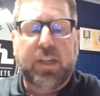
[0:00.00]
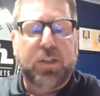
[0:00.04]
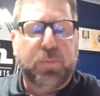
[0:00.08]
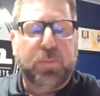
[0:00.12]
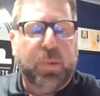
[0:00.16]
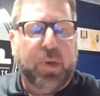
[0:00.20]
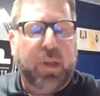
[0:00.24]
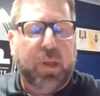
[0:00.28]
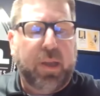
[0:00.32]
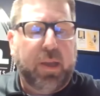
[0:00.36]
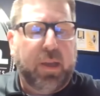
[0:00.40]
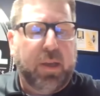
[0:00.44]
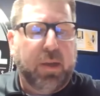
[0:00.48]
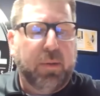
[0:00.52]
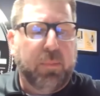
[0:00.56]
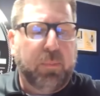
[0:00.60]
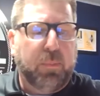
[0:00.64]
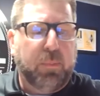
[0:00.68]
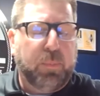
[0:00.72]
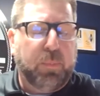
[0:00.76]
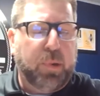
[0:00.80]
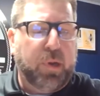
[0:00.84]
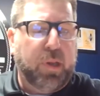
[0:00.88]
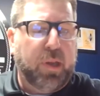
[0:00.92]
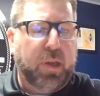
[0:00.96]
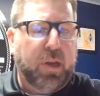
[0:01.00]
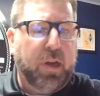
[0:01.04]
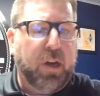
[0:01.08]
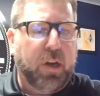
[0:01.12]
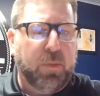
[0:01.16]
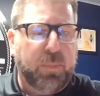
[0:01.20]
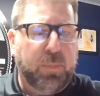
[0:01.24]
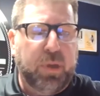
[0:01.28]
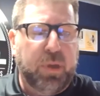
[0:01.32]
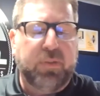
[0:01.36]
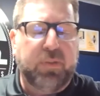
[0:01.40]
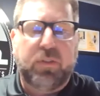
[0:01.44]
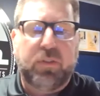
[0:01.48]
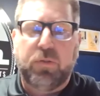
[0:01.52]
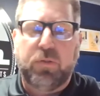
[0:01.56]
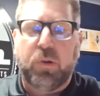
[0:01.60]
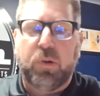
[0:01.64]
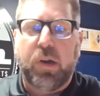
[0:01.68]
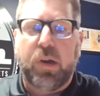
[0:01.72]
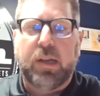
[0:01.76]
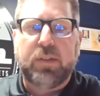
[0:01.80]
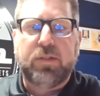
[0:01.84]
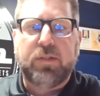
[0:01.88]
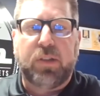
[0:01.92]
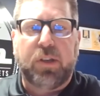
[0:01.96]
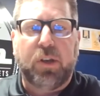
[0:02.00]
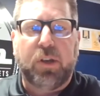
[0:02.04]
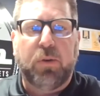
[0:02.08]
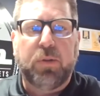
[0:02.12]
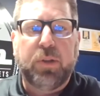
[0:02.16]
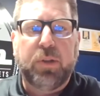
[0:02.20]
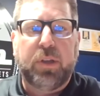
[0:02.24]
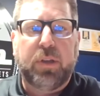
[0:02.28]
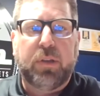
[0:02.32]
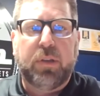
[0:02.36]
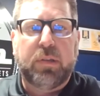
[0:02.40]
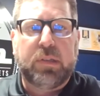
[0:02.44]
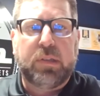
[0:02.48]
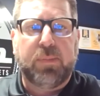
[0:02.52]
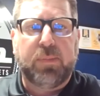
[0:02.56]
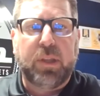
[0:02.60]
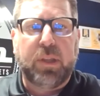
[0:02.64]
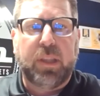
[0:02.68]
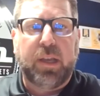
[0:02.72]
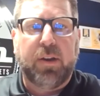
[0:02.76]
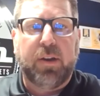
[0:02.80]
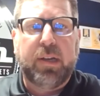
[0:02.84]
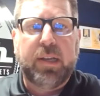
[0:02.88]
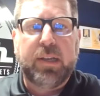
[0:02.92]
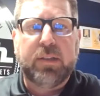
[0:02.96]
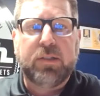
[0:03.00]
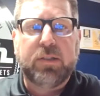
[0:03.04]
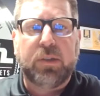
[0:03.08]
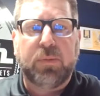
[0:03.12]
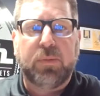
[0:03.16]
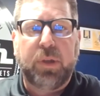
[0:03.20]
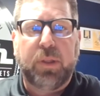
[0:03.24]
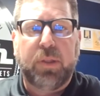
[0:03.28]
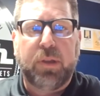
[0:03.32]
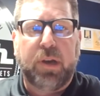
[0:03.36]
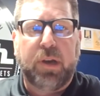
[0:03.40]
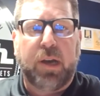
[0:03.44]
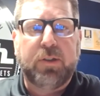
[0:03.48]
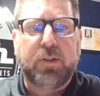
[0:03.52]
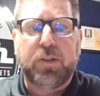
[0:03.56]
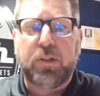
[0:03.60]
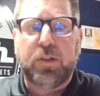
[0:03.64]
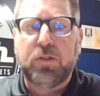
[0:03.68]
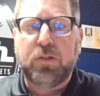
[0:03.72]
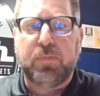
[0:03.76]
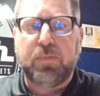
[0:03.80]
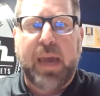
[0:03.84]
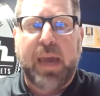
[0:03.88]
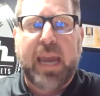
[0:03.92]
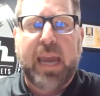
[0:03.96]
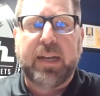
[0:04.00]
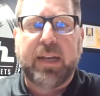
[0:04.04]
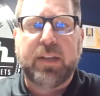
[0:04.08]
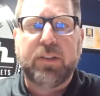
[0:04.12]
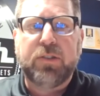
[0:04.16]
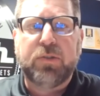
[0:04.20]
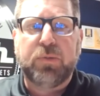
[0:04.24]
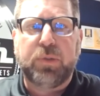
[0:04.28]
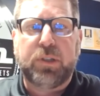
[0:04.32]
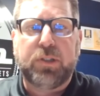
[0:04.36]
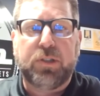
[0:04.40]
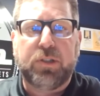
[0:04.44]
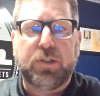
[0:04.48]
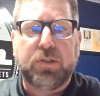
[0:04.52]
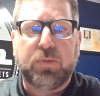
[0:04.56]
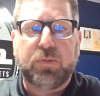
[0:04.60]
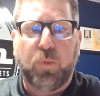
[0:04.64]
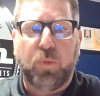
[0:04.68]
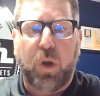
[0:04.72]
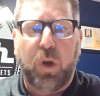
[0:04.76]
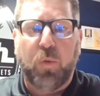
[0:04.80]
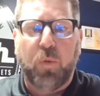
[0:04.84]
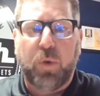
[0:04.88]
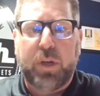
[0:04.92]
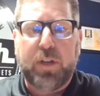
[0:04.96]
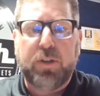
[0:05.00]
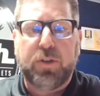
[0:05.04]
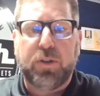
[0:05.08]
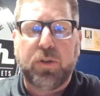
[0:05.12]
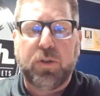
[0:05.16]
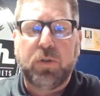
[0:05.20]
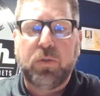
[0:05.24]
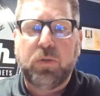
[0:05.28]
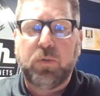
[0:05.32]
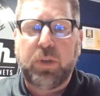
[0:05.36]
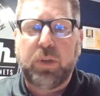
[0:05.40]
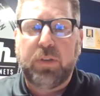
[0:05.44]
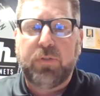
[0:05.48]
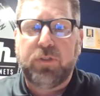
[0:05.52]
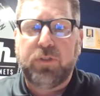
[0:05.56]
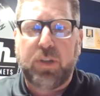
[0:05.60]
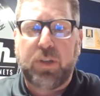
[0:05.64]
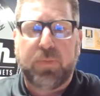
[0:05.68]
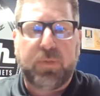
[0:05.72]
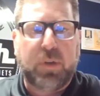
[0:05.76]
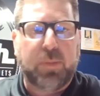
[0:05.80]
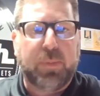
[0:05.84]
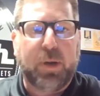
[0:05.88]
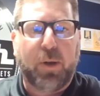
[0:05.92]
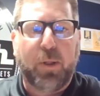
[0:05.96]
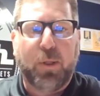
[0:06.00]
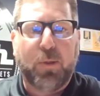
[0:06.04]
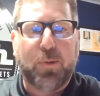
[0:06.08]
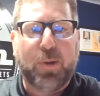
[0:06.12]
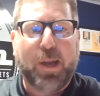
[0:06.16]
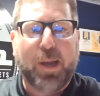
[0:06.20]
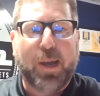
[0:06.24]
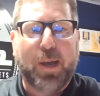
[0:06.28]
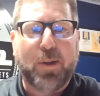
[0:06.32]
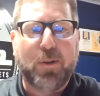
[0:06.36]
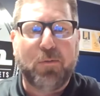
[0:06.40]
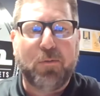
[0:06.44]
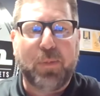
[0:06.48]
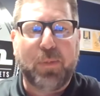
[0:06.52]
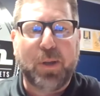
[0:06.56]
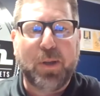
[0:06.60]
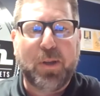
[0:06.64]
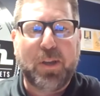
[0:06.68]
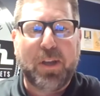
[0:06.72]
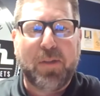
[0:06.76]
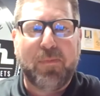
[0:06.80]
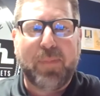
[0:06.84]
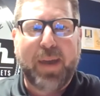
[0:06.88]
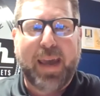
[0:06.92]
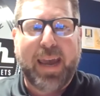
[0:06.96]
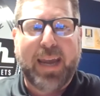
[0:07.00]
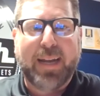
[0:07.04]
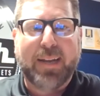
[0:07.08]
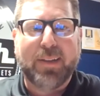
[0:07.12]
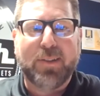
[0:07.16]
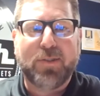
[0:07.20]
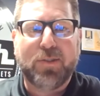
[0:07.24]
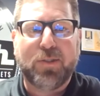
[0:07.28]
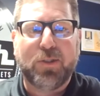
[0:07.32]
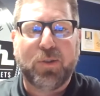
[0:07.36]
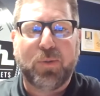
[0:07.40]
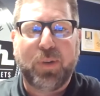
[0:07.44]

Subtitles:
it's pretty hard pivot for us. The only similarity is that we thought to use magnets, which is what we do. We've shipped about 300 million magnets.